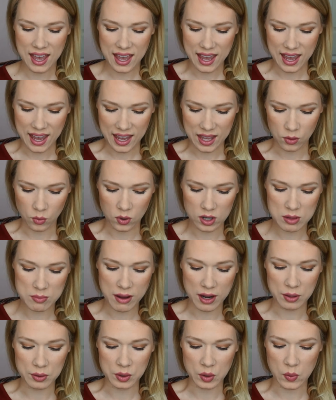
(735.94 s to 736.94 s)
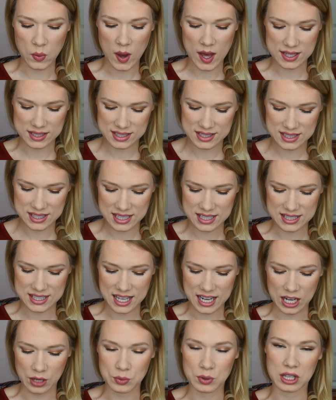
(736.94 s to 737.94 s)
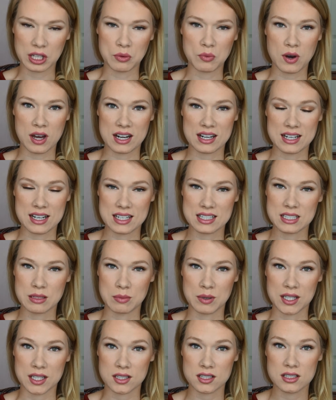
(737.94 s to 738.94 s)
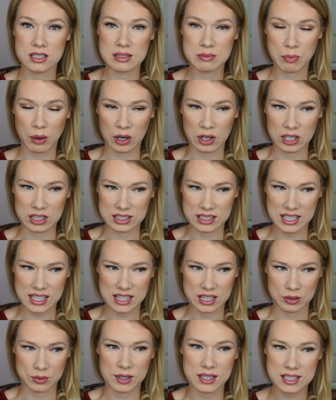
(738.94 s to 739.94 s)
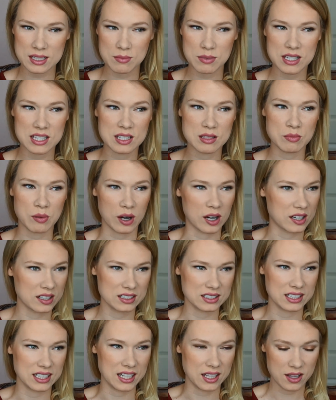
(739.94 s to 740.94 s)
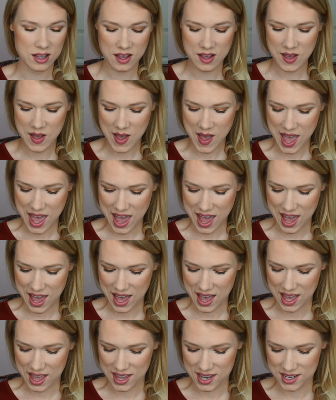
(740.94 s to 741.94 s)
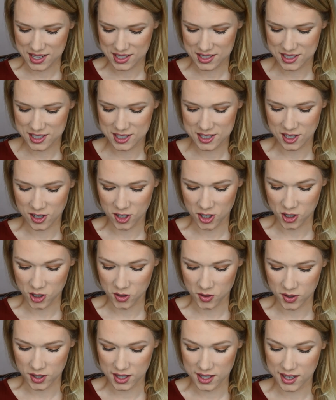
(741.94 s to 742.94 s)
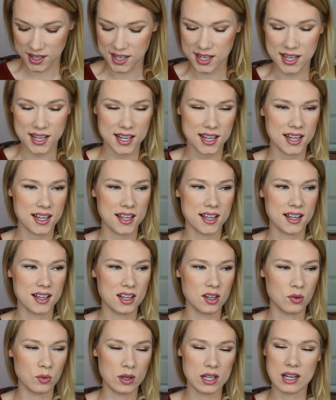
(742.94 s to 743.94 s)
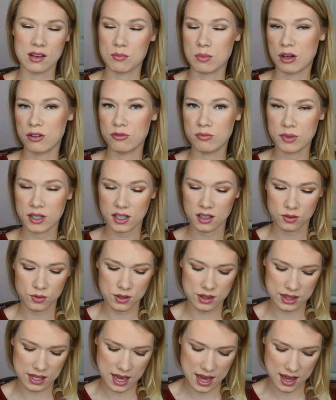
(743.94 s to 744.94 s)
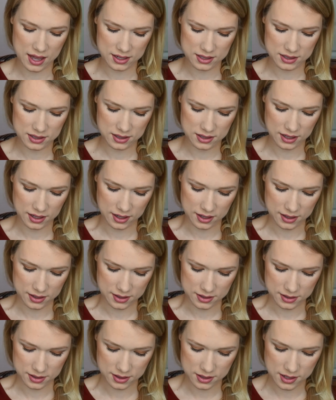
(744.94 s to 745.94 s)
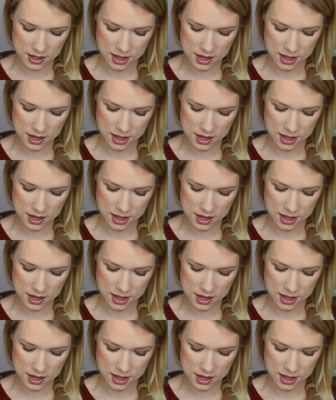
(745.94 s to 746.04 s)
And one of my requests is that I really wanted it to be sparkly, the ring to be sparkly. And so he went above and beyond with that, and